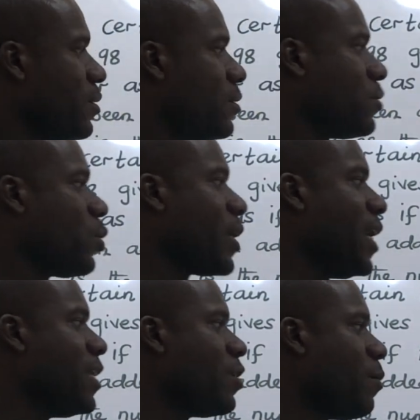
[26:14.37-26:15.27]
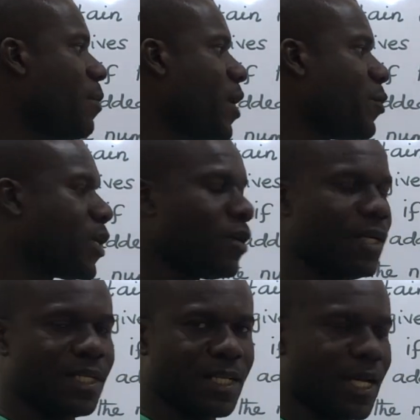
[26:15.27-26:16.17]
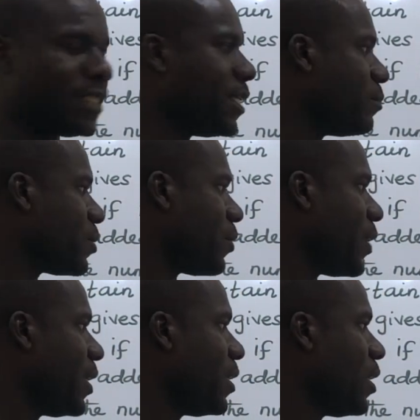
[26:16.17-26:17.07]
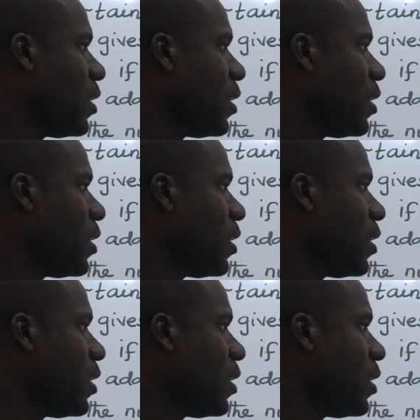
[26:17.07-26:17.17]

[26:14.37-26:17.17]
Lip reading: To get the number, we collect like terms, alright?